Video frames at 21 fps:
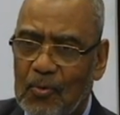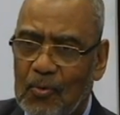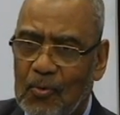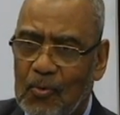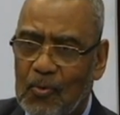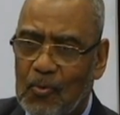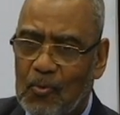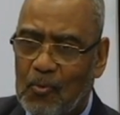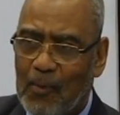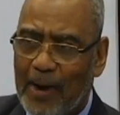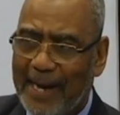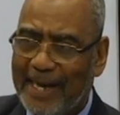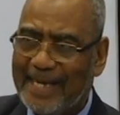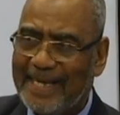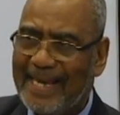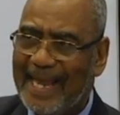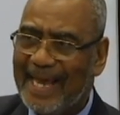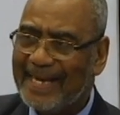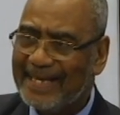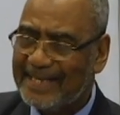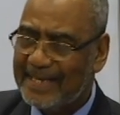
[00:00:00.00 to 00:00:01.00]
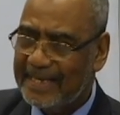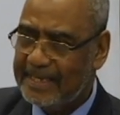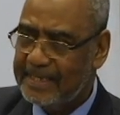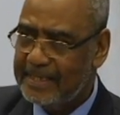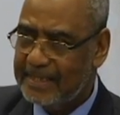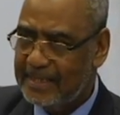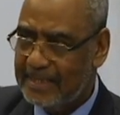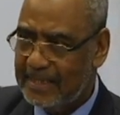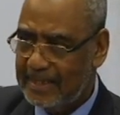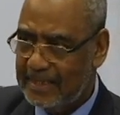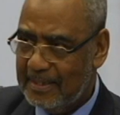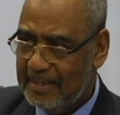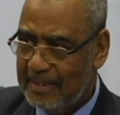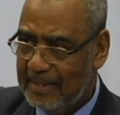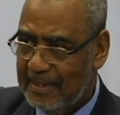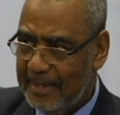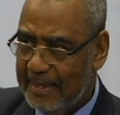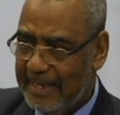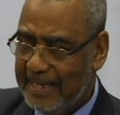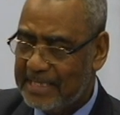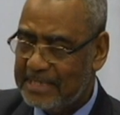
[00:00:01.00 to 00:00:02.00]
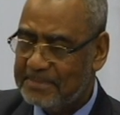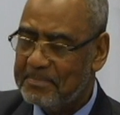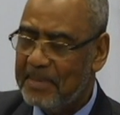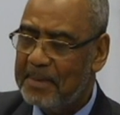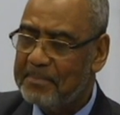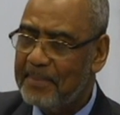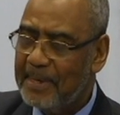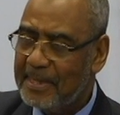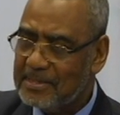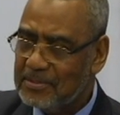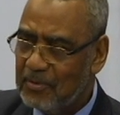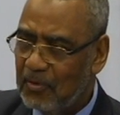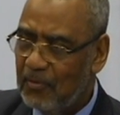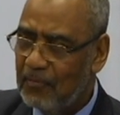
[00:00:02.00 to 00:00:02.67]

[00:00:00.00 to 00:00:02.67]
who were elected as members